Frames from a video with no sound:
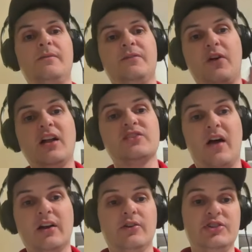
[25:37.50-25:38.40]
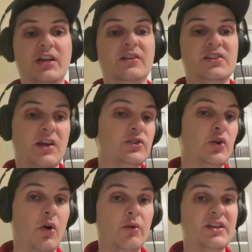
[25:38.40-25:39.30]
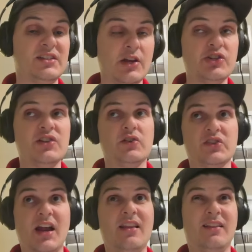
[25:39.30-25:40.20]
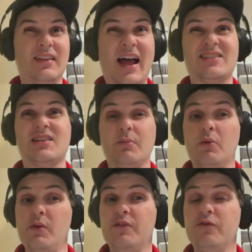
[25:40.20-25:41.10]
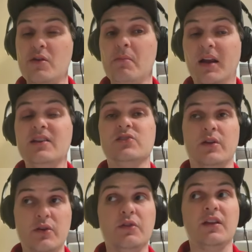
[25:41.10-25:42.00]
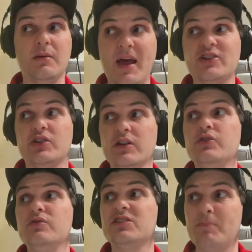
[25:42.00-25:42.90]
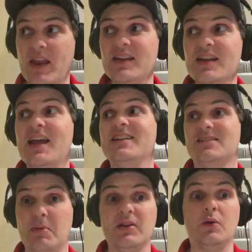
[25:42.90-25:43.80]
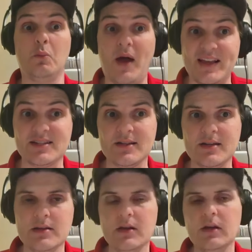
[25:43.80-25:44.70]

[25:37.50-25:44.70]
Franz Wagner and Jalen Suggs are owed extensions. So it's kind of the last summer with free money. So I do think the Magic need to spend it and spend it wisely.